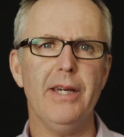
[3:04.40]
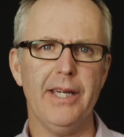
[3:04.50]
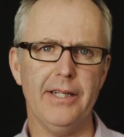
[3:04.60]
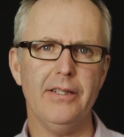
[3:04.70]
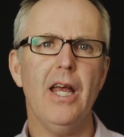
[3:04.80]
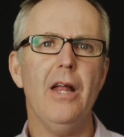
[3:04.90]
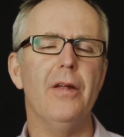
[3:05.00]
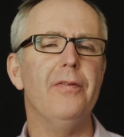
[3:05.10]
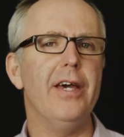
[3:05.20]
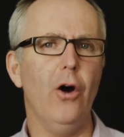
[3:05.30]
means
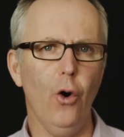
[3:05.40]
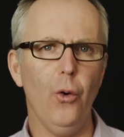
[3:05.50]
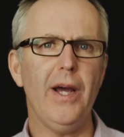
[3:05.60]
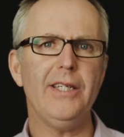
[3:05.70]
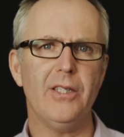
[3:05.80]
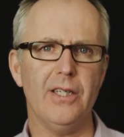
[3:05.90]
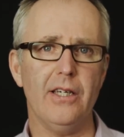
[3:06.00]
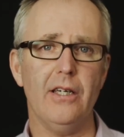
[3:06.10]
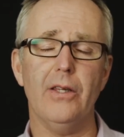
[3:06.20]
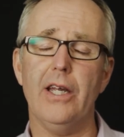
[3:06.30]
that they're always
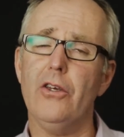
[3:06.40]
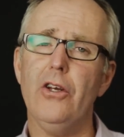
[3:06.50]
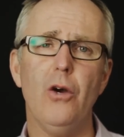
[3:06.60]
thinking that,